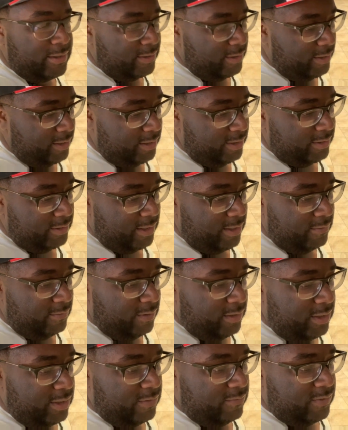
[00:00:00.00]
it
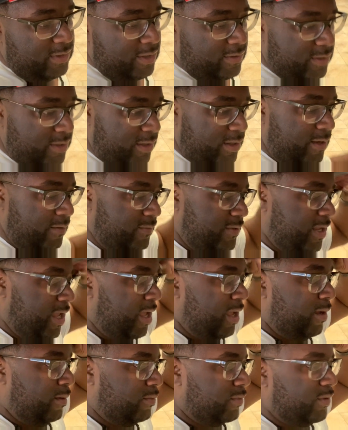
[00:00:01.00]
definitely gives us enough
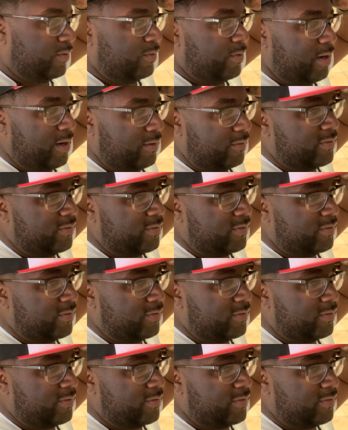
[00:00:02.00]
time to where if